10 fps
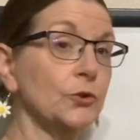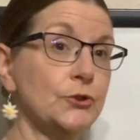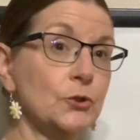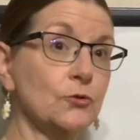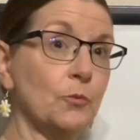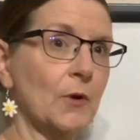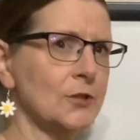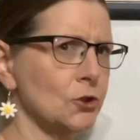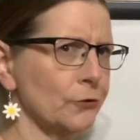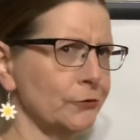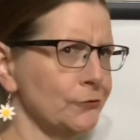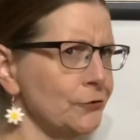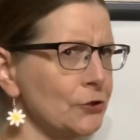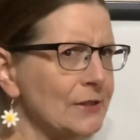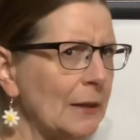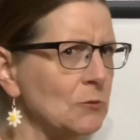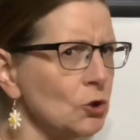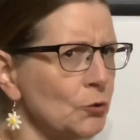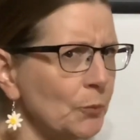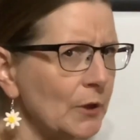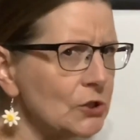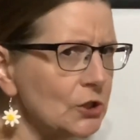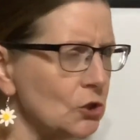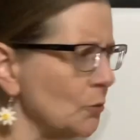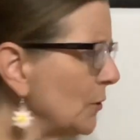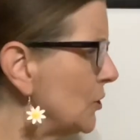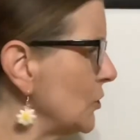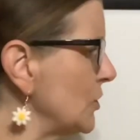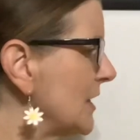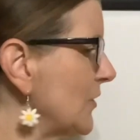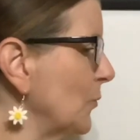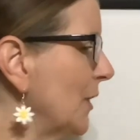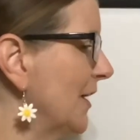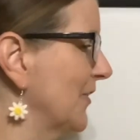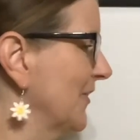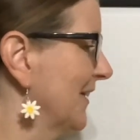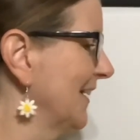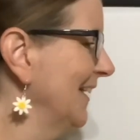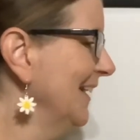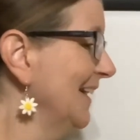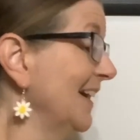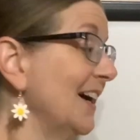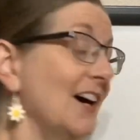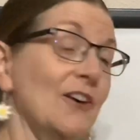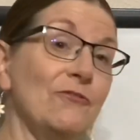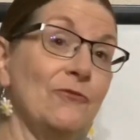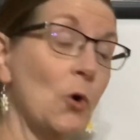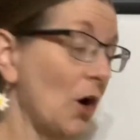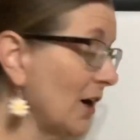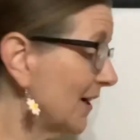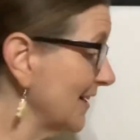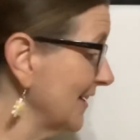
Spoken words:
toothbrush. Don't use your same toothbrush that you brush your teeth with. Fork,